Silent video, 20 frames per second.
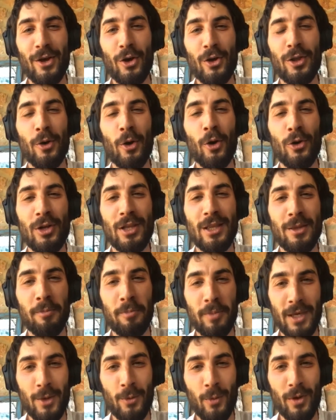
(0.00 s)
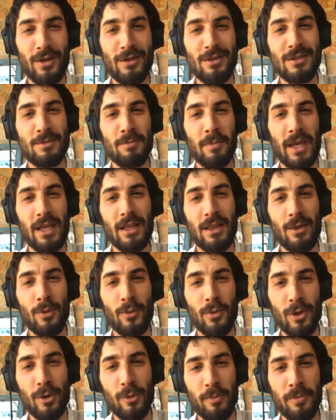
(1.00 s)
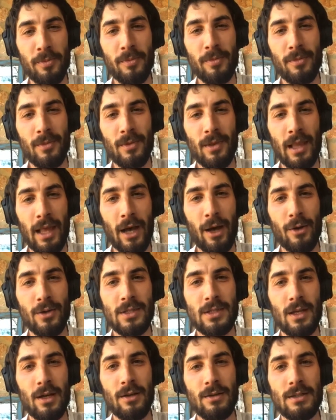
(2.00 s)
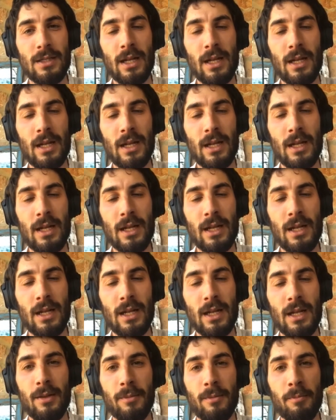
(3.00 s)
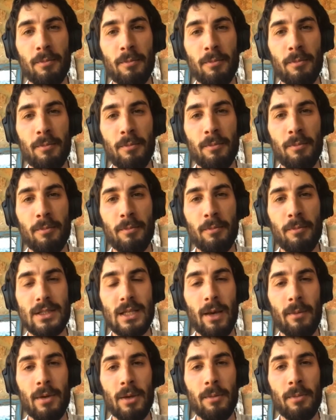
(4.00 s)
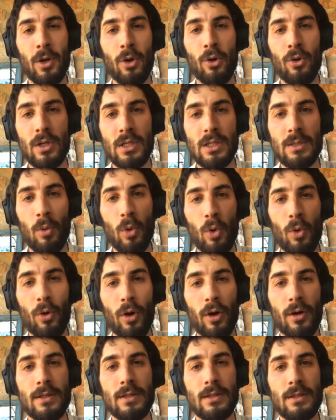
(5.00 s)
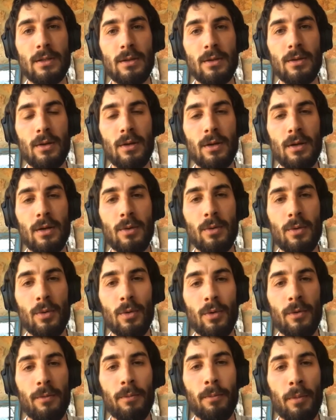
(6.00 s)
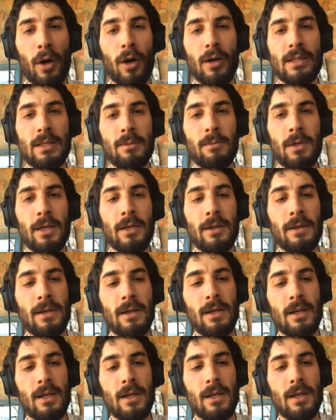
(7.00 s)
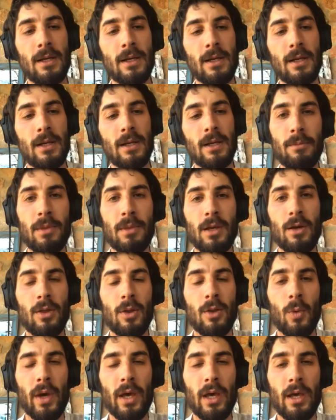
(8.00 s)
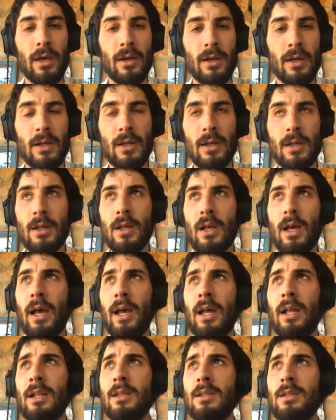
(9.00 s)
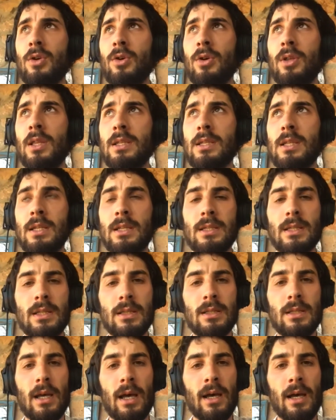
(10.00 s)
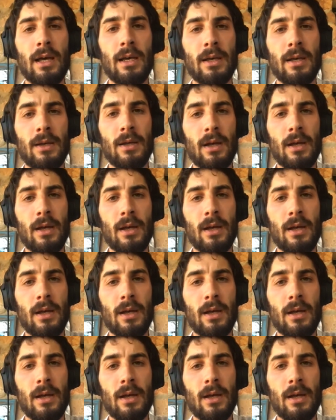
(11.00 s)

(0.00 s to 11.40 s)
only the big ones made the real loud sounds, and I could hear big sounds coming, but only small rocks were passing me. So there was something on the way. And so in this instant, I